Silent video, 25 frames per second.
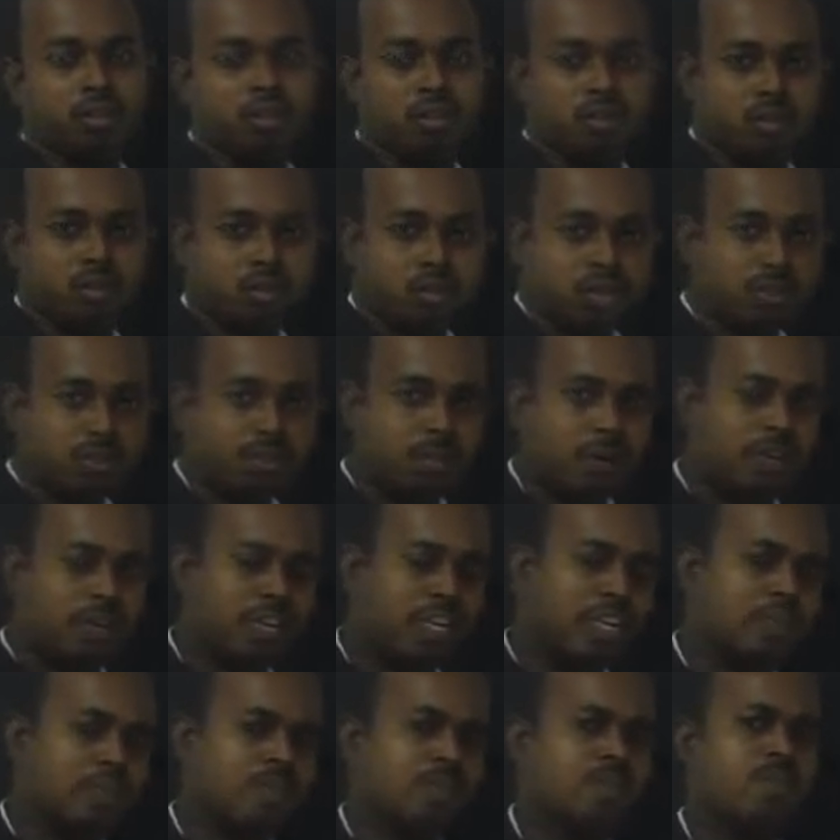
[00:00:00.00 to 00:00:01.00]
Simply
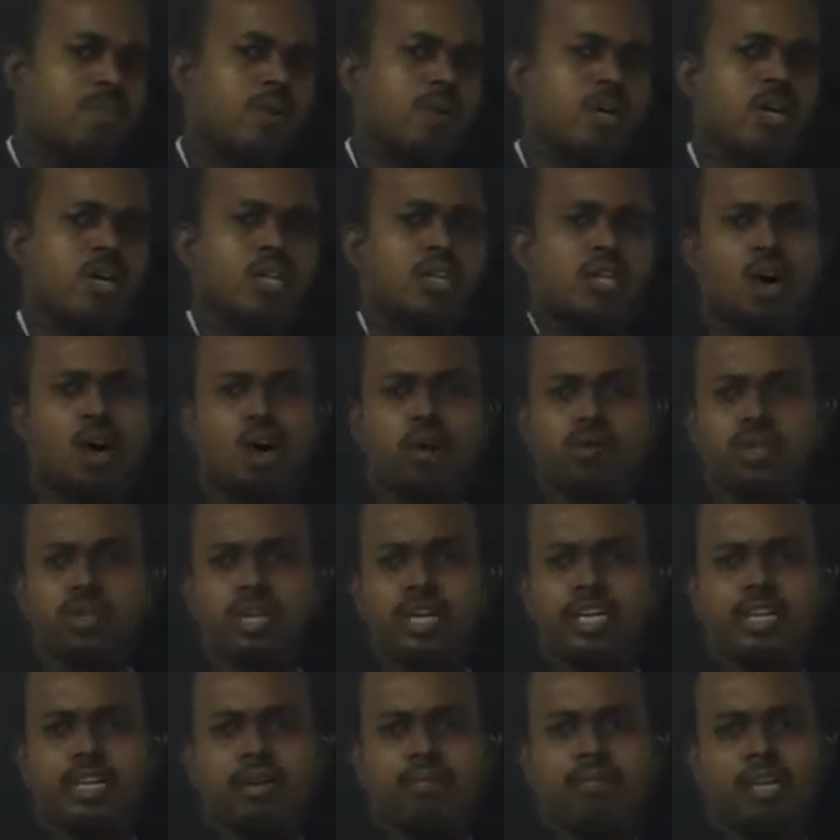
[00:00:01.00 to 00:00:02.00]
can remember the
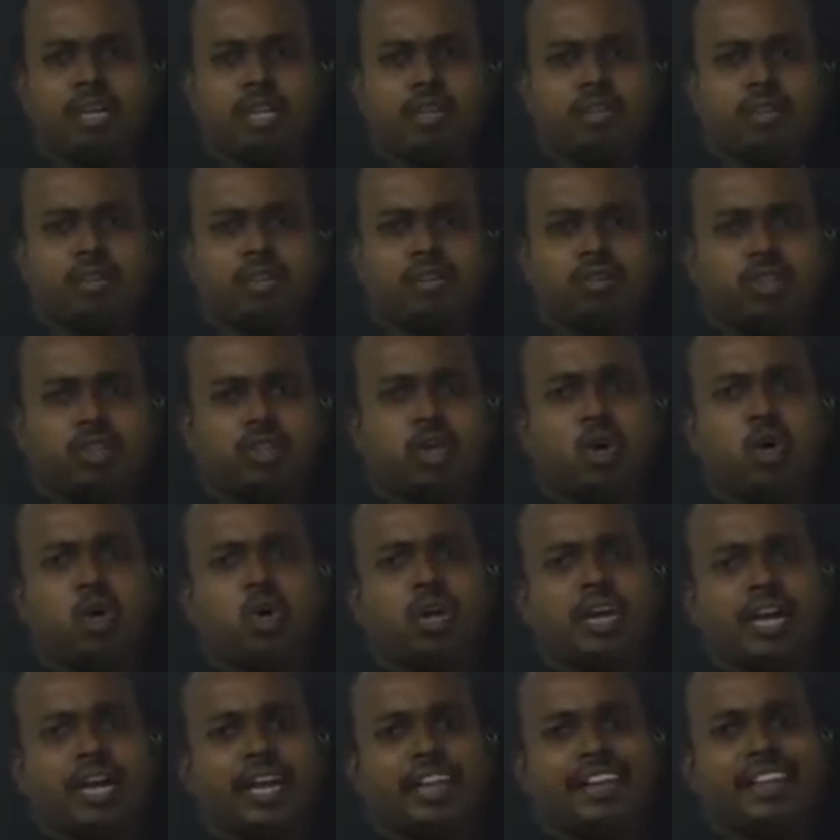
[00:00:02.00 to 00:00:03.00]
oscillator means
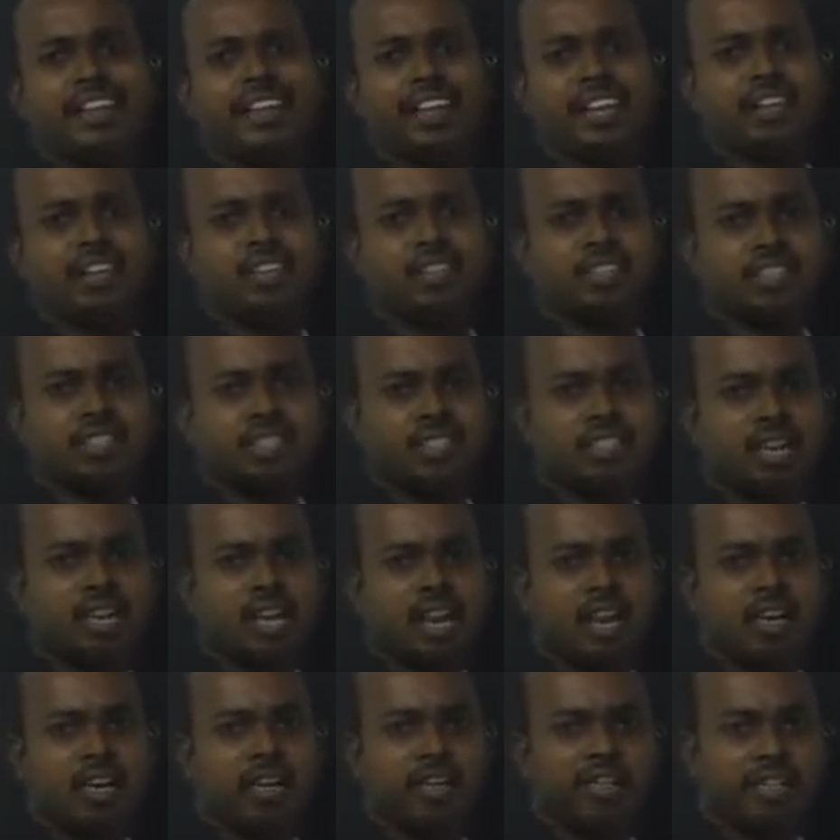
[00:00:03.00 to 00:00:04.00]
without any AC
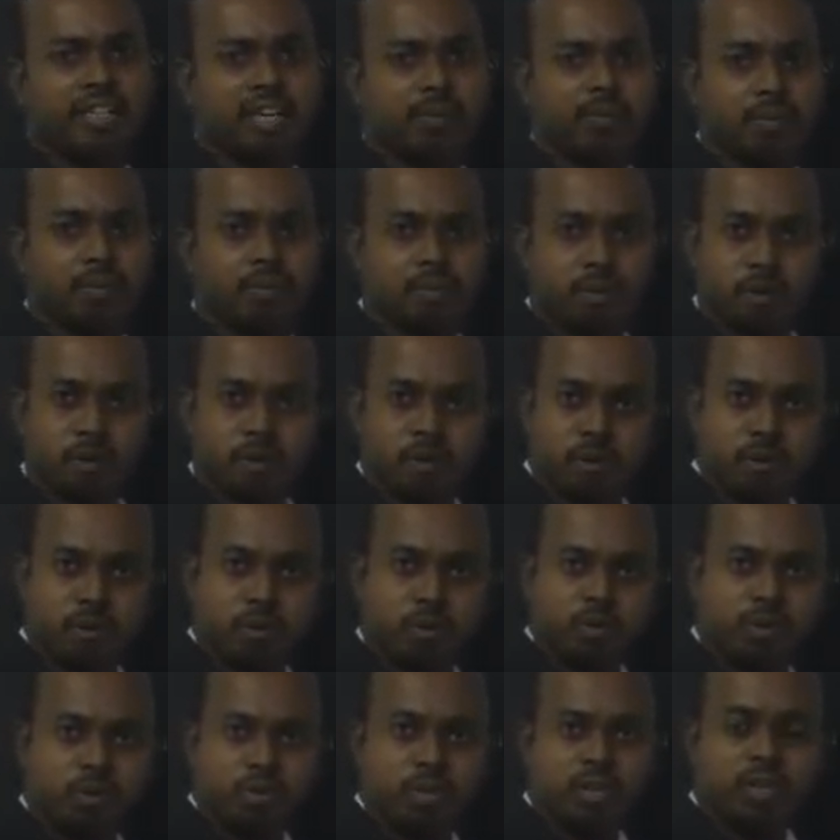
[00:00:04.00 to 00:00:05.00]
signal it can be
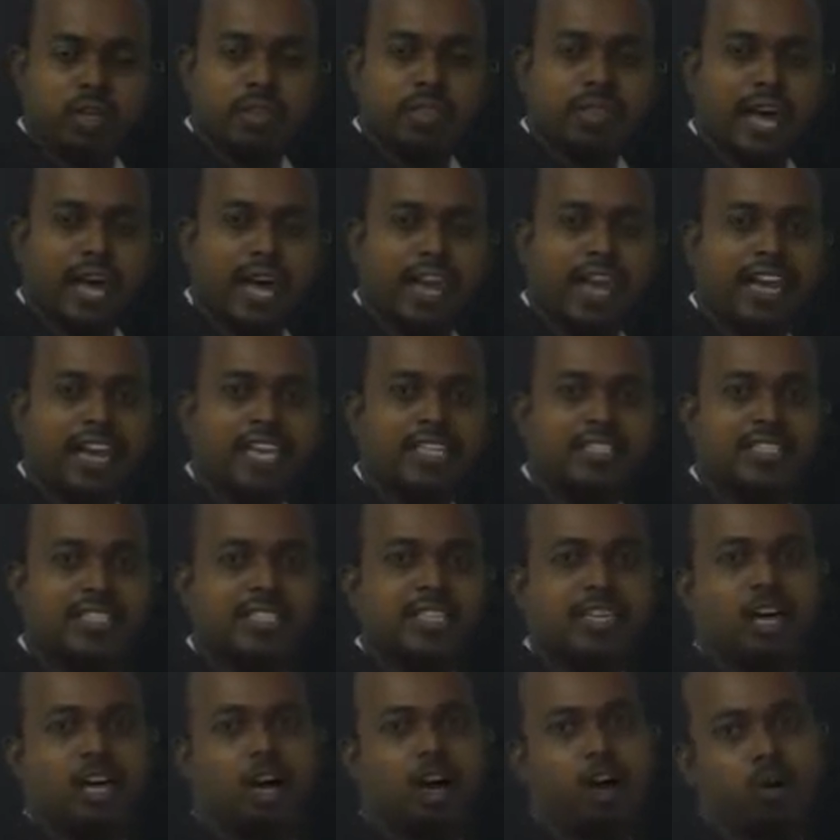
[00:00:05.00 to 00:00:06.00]
produced the
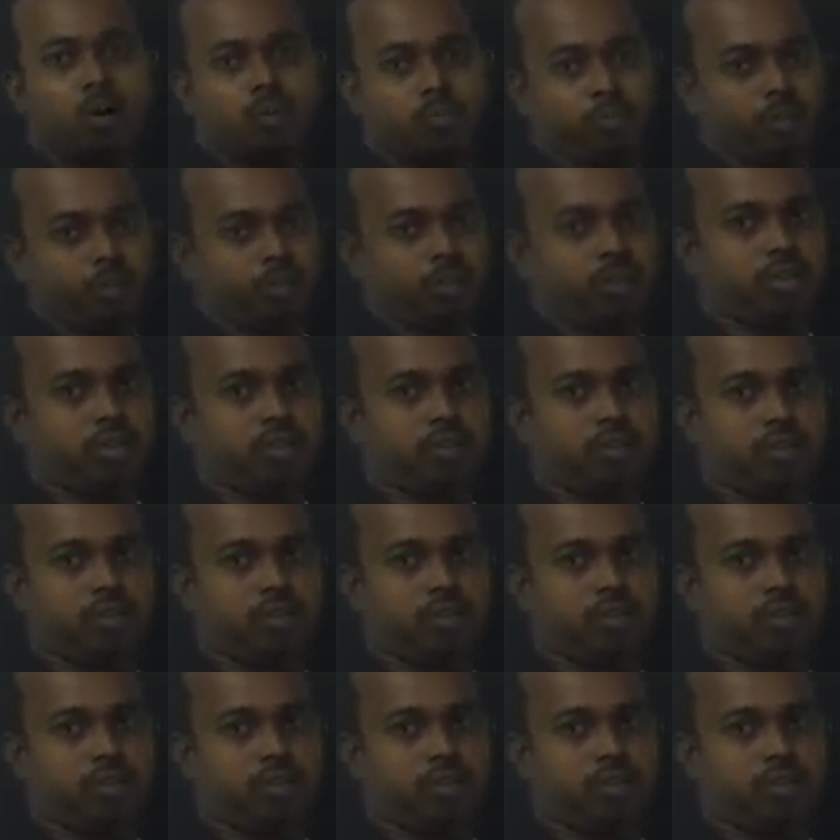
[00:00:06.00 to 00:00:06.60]
AC output.